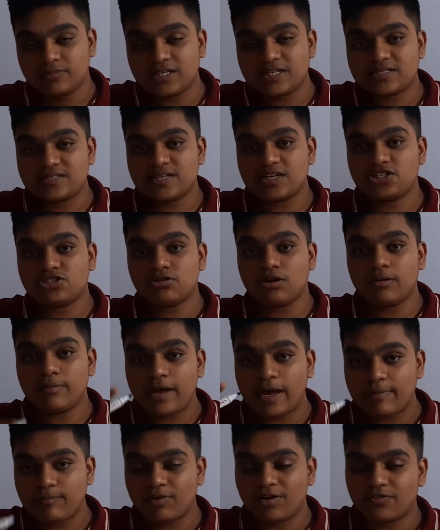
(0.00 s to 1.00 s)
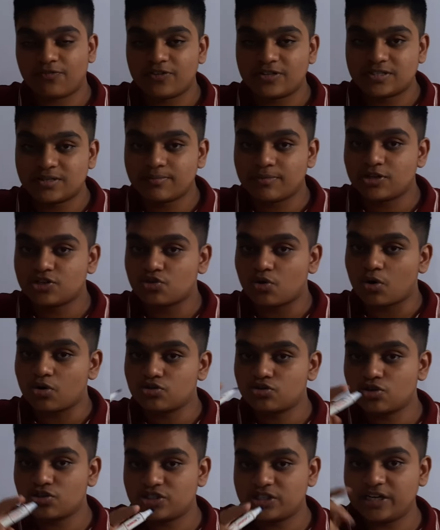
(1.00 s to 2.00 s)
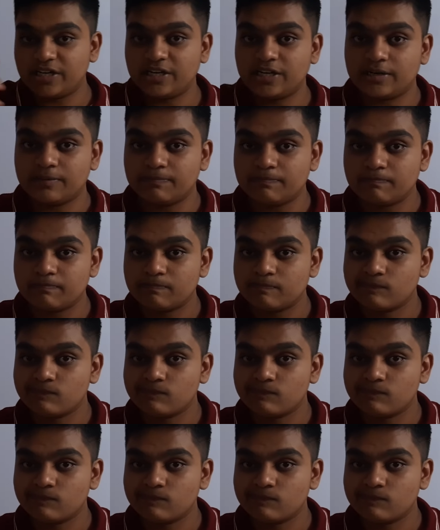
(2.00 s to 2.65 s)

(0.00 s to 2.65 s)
This sexual dimorphism is also seen in